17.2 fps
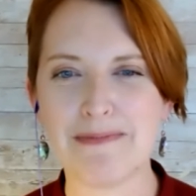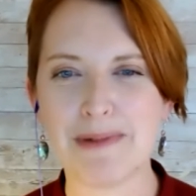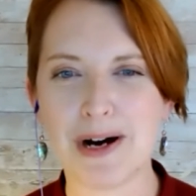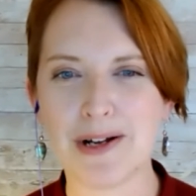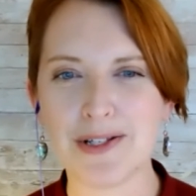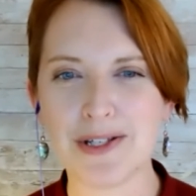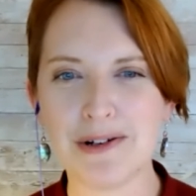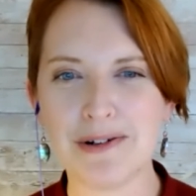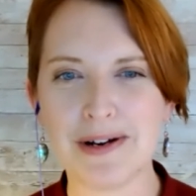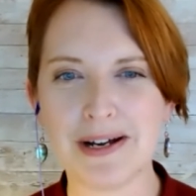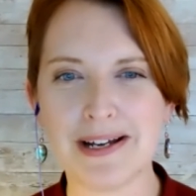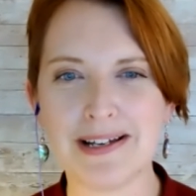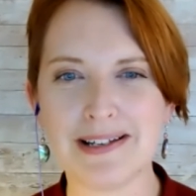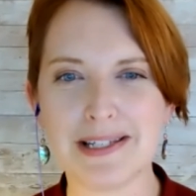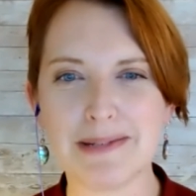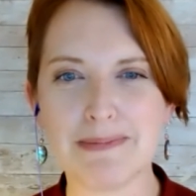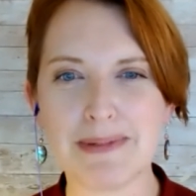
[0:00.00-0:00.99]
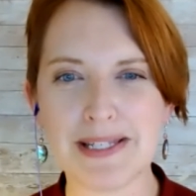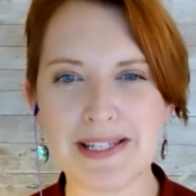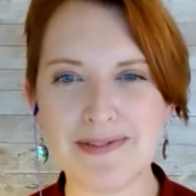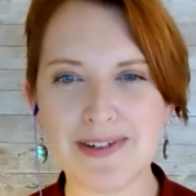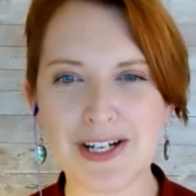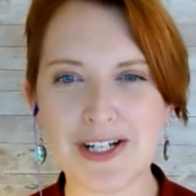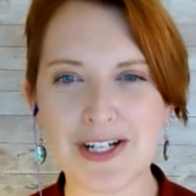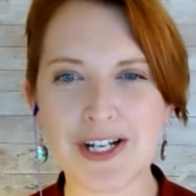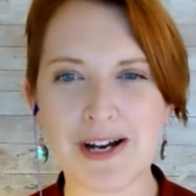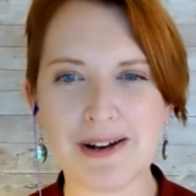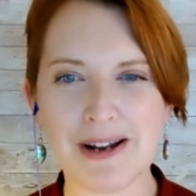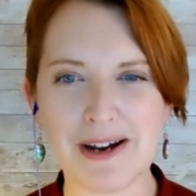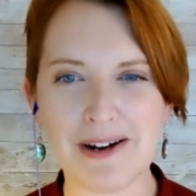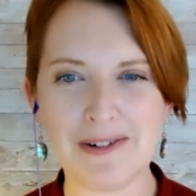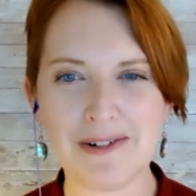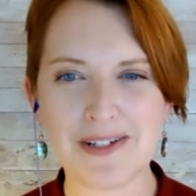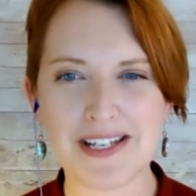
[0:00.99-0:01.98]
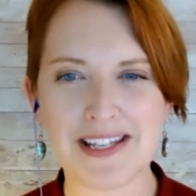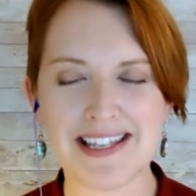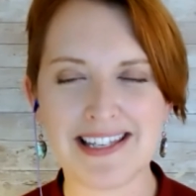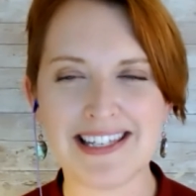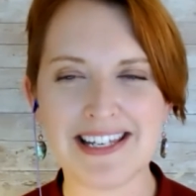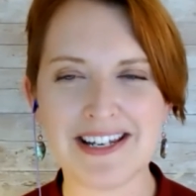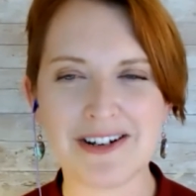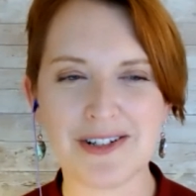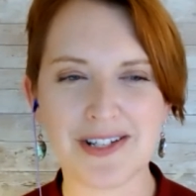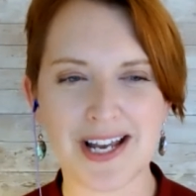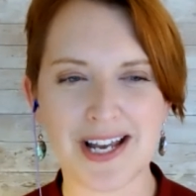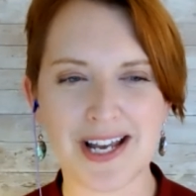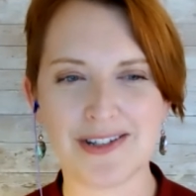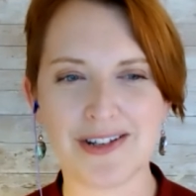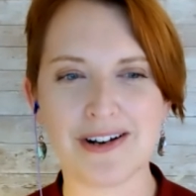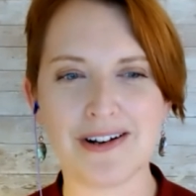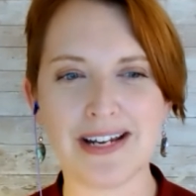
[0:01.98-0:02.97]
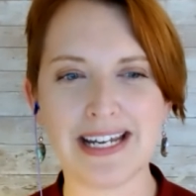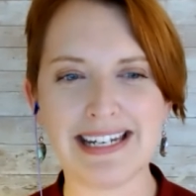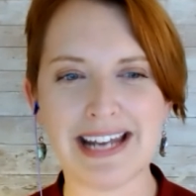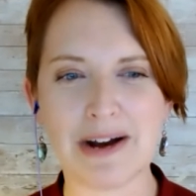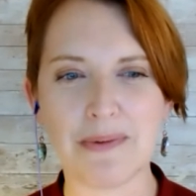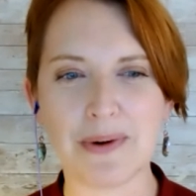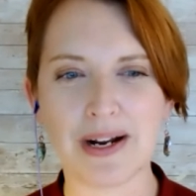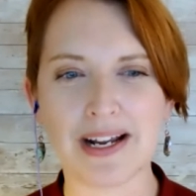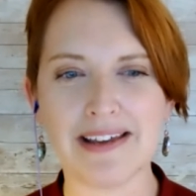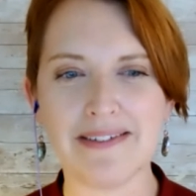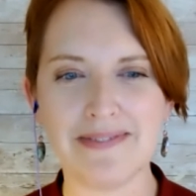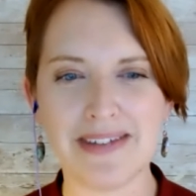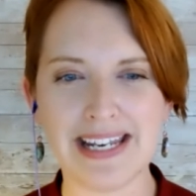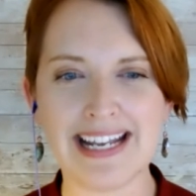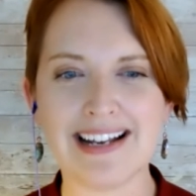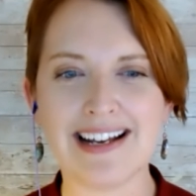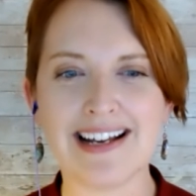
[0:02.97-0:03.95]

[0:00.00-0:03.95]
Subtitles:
Also, a specific shout out to this year's SRE Network Convening